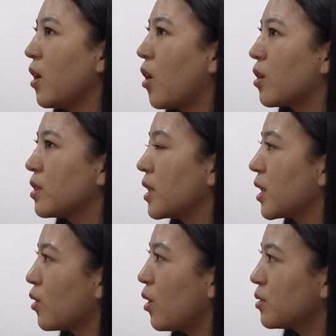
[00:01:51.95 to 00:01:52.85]
or they
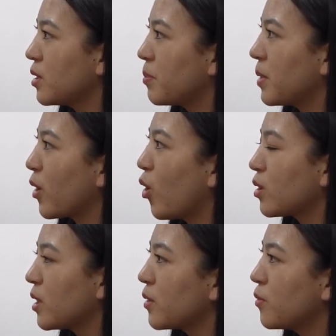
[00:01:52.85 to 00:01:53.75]
can also apply
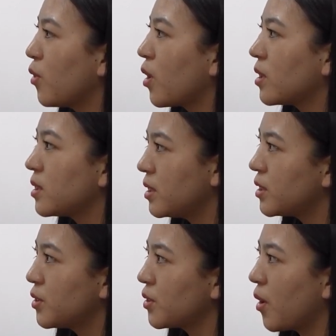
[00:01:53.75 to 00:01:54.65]
online for a
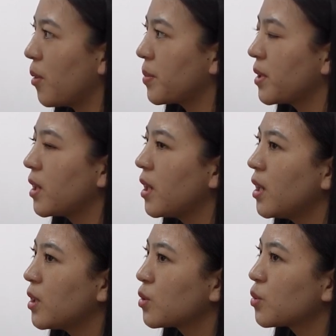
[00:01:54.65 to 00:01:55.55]
digital copy.
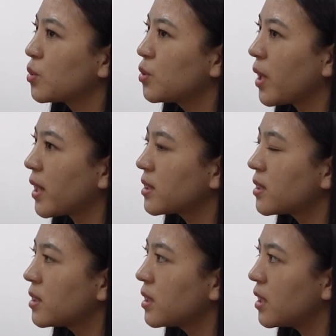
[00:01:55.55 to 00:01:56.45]
So to
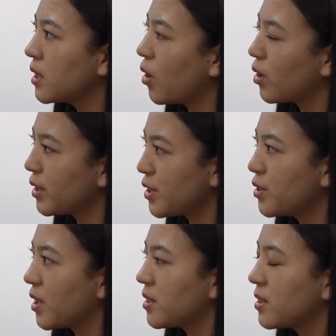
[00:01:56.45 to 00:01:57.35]
access the online
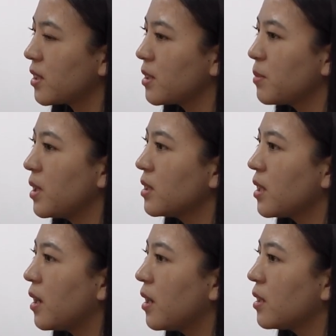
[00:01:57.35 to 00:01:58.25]
share statement,
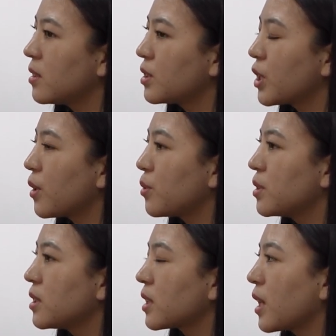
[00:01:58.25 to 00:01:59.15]

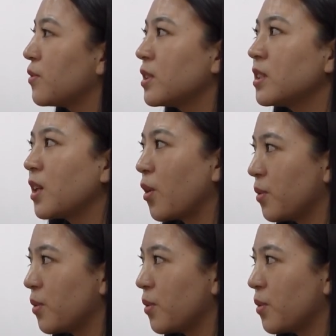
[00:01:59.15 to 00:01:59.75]
shareholders can visit our